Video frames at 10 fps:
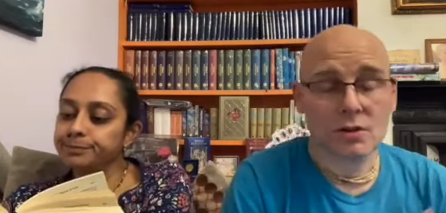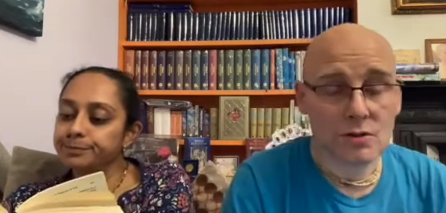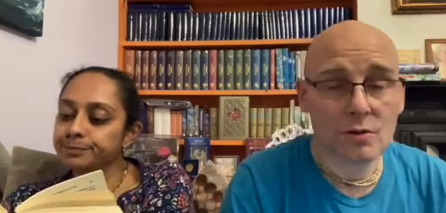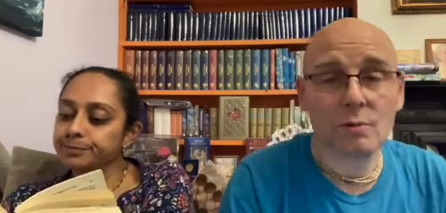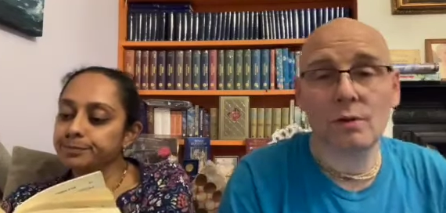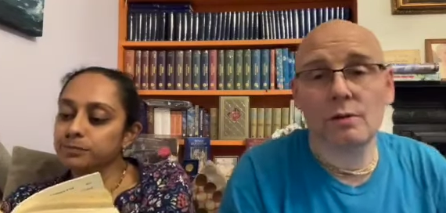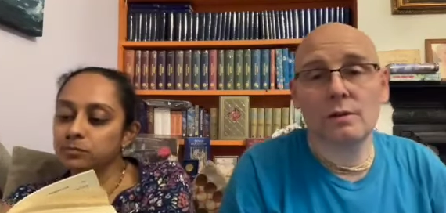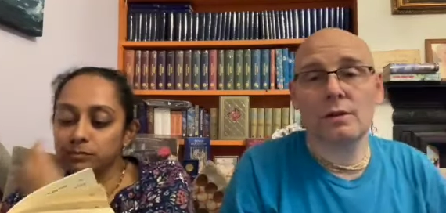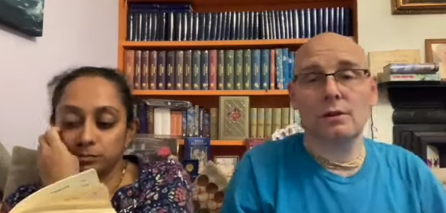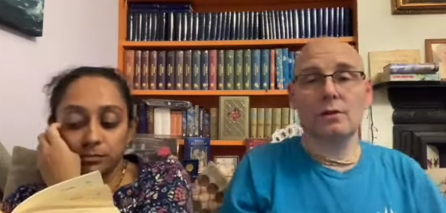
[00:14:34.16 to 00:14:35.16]
Speaker 1: so we'll
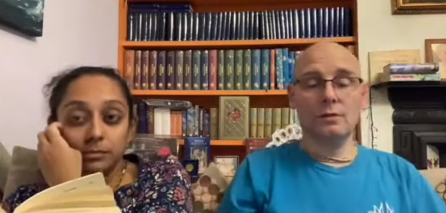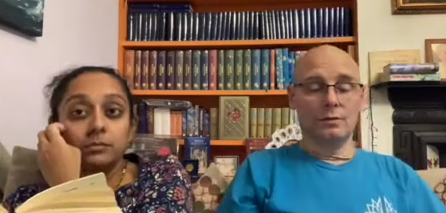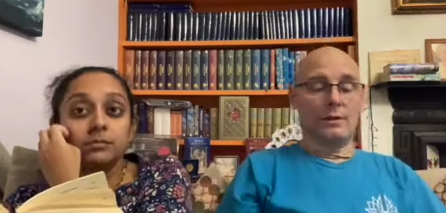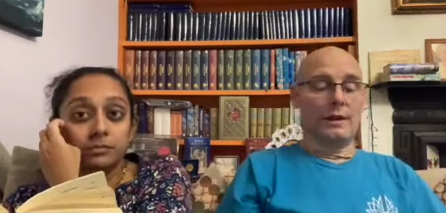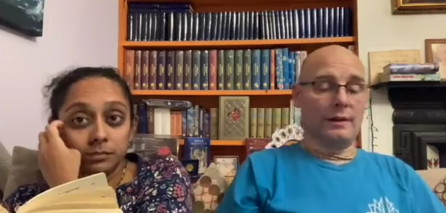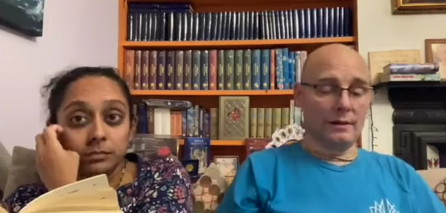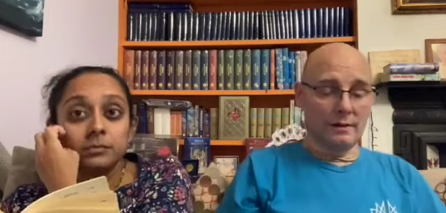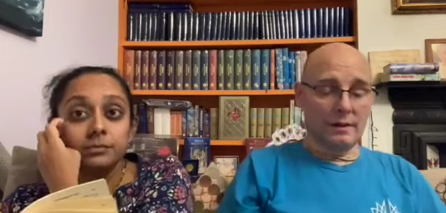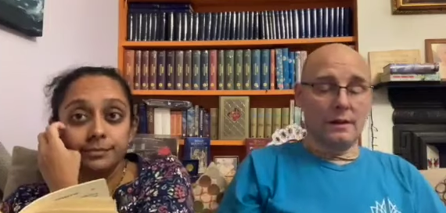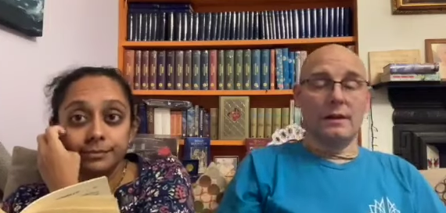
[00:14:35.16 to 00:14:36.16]
conclude there.
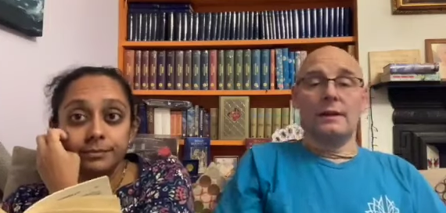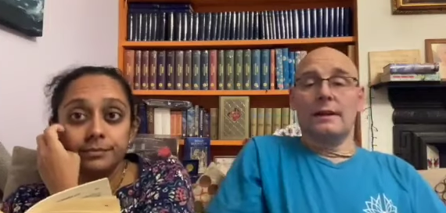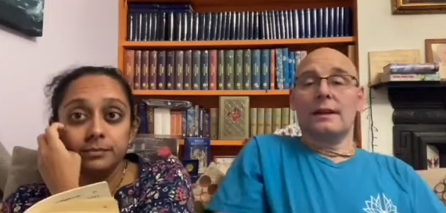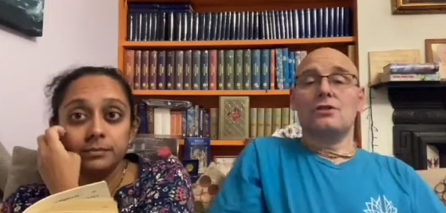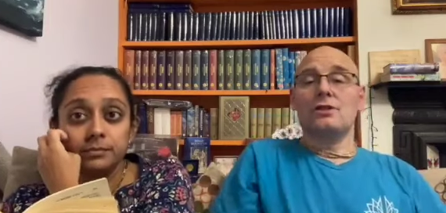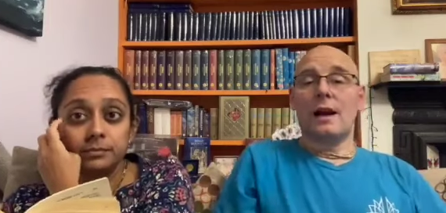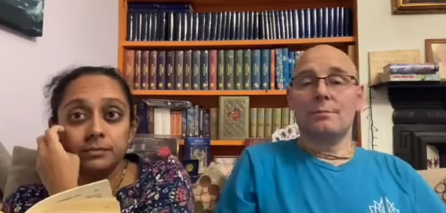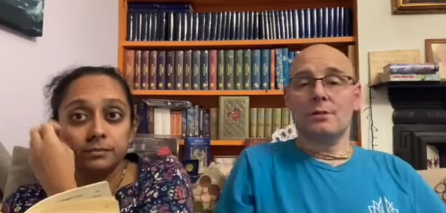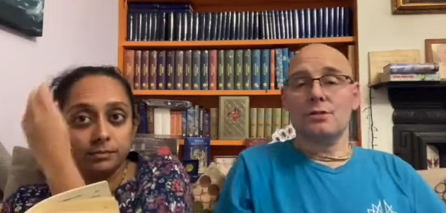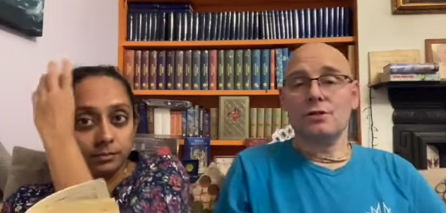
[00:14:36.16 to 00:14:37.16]
Next
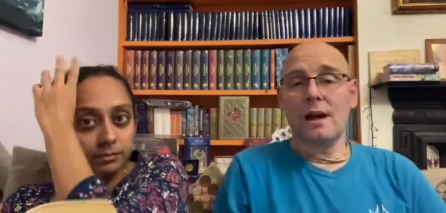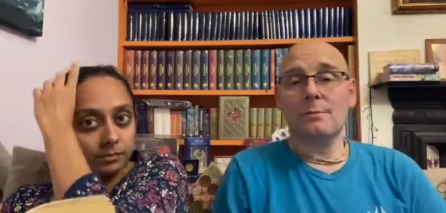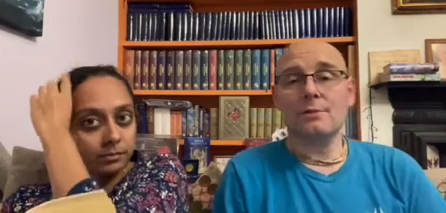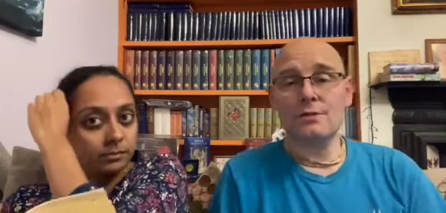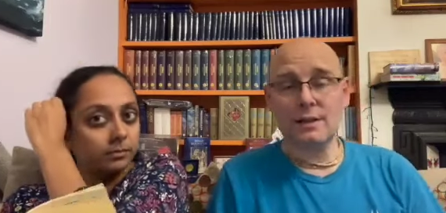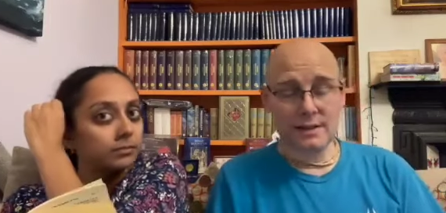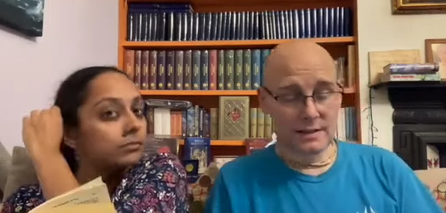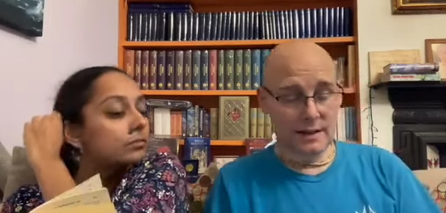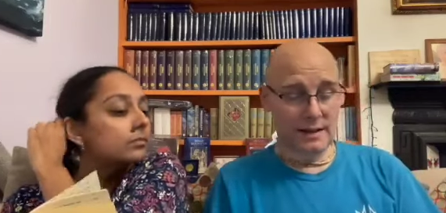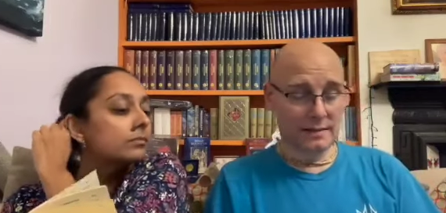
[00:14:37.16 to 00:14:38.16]
chapter is chapter
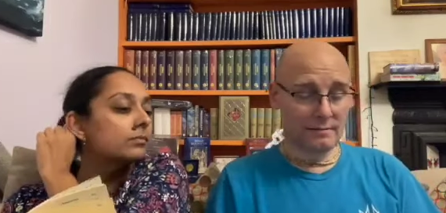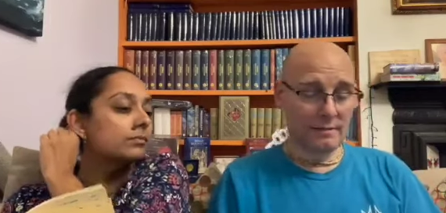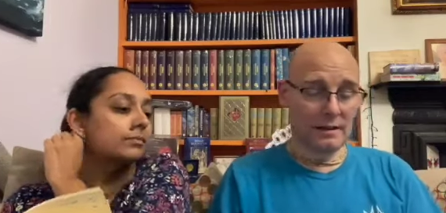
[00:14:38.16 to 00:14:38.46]
16,